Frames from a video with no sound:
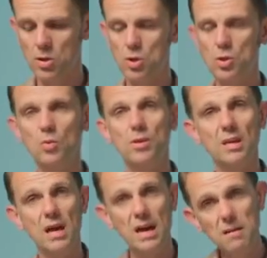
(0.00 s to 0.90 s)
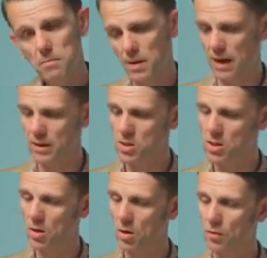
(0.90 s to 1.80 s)
to the
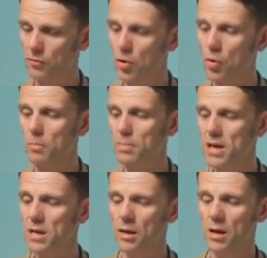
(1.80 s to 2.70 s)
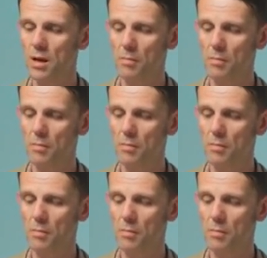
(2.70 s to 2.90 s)
impact of European